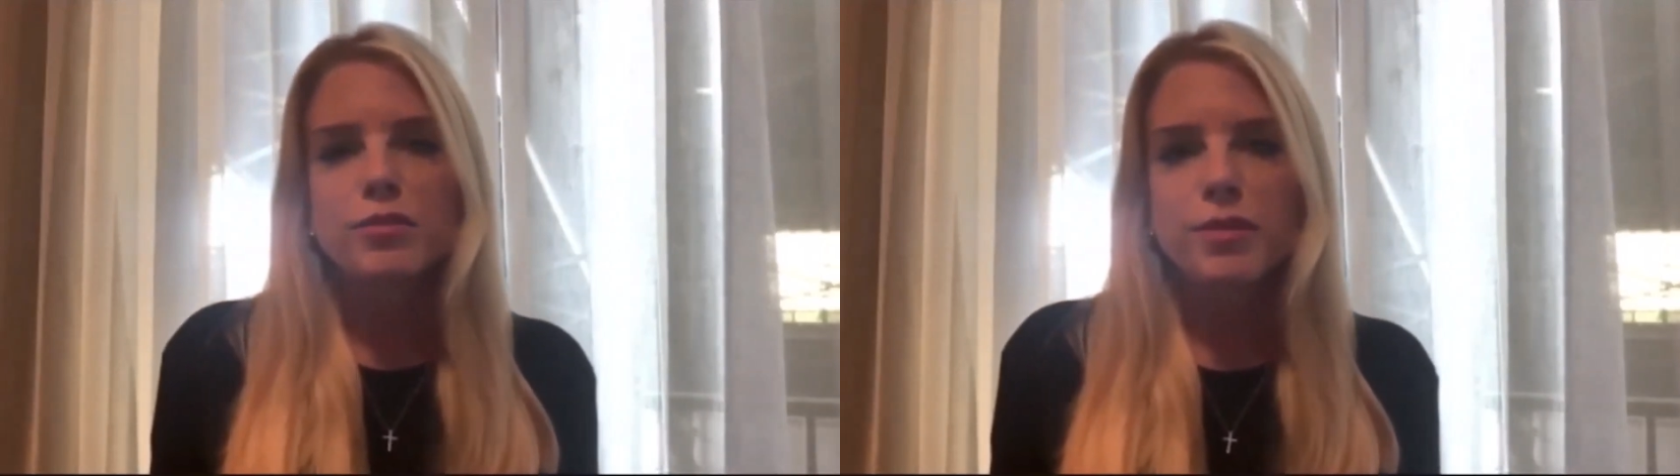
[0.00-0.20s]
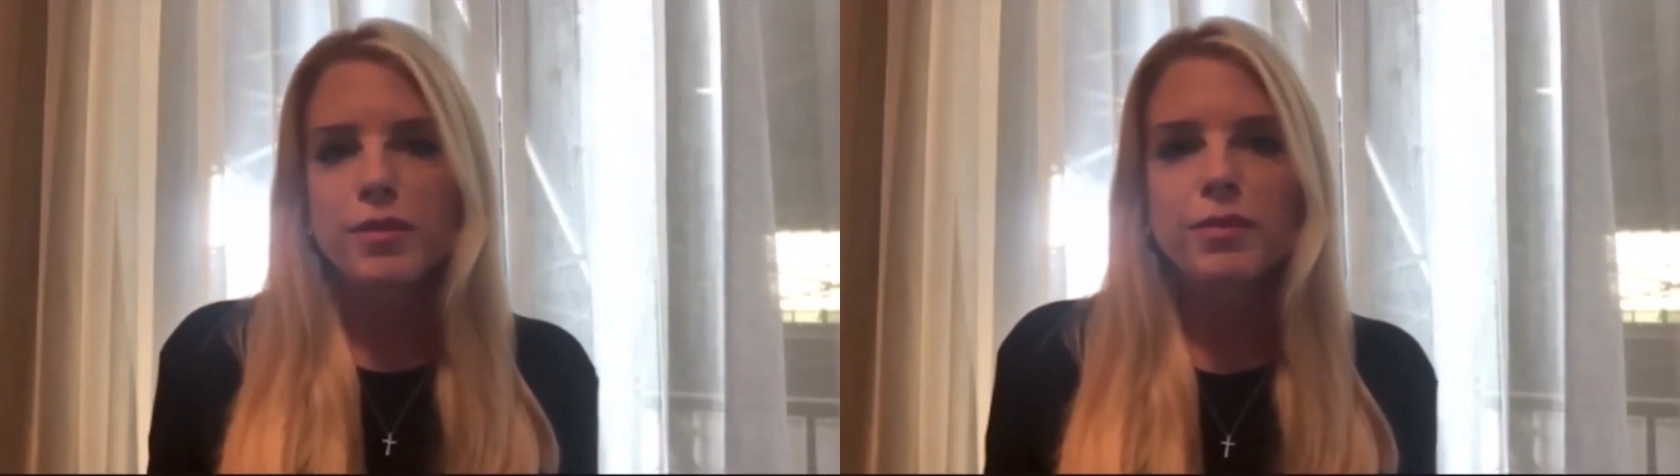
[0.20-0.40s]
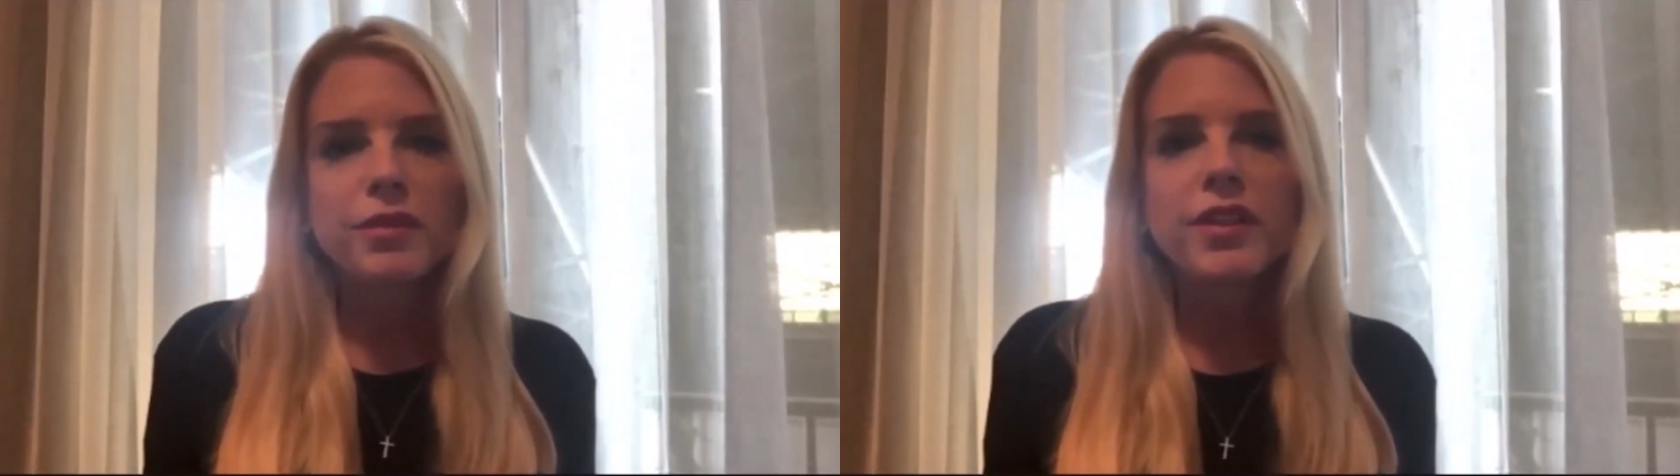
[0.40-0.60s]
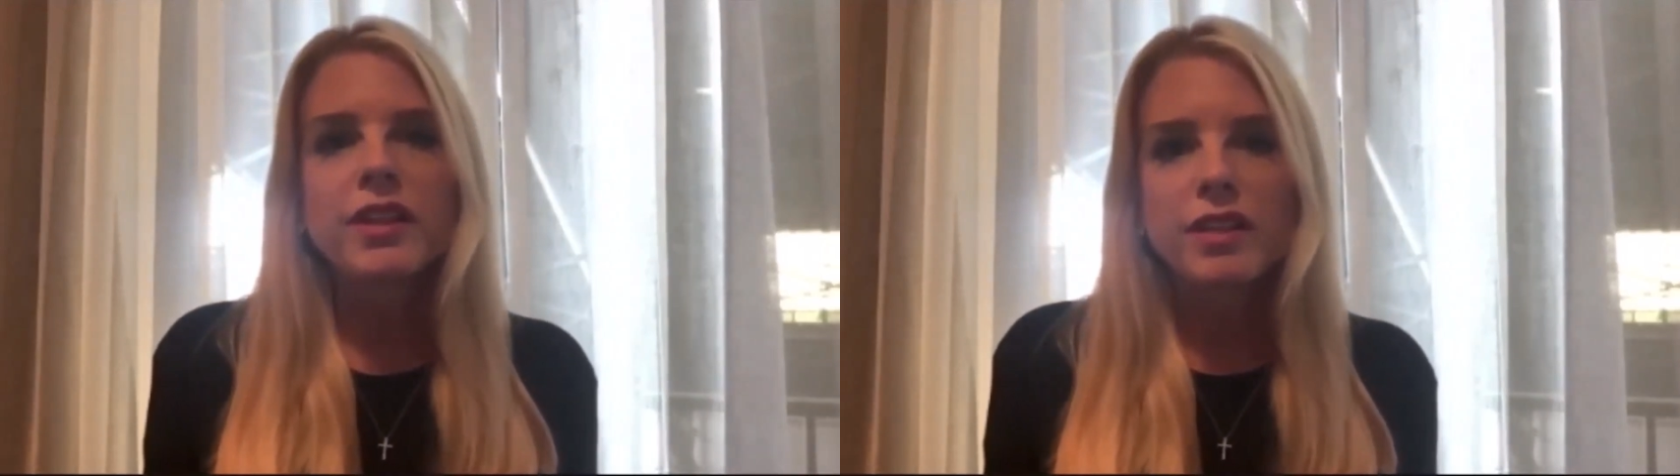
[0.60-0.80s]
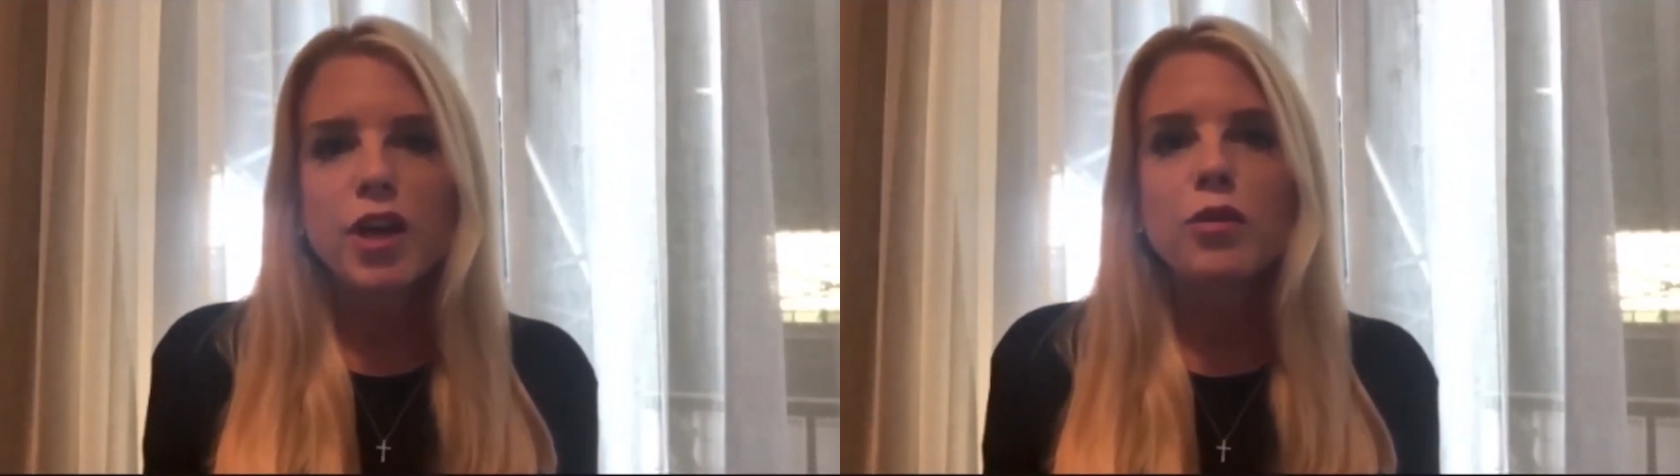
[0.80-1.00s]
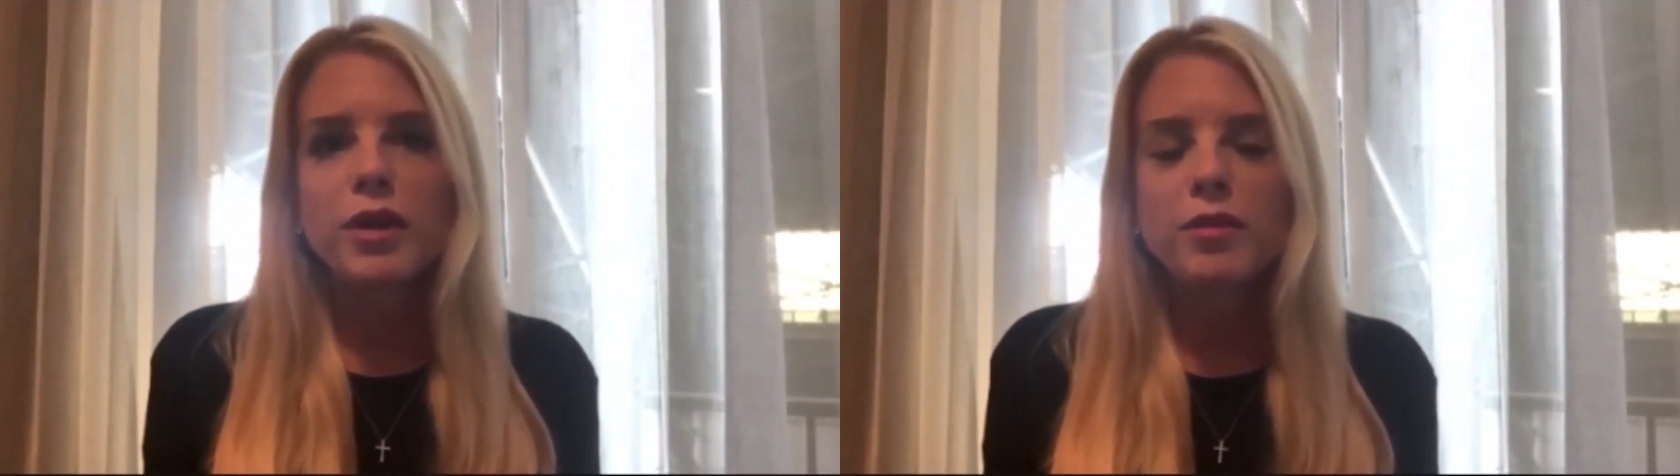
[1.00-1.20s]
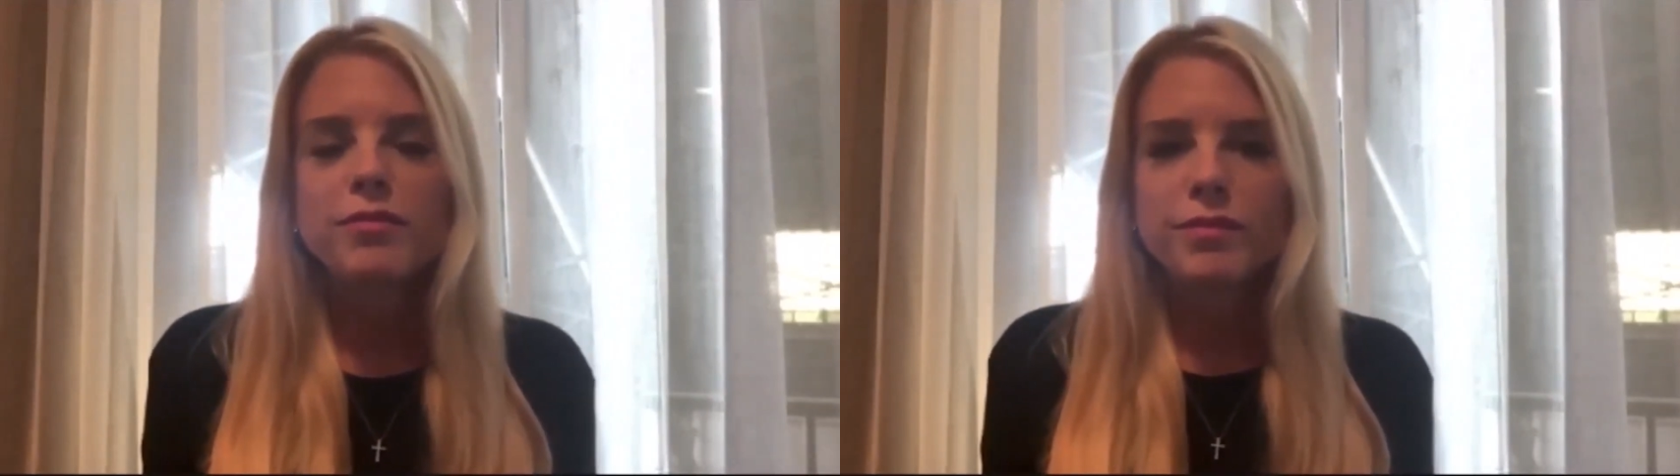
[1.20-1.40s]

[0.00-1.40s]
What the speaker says: People that know him,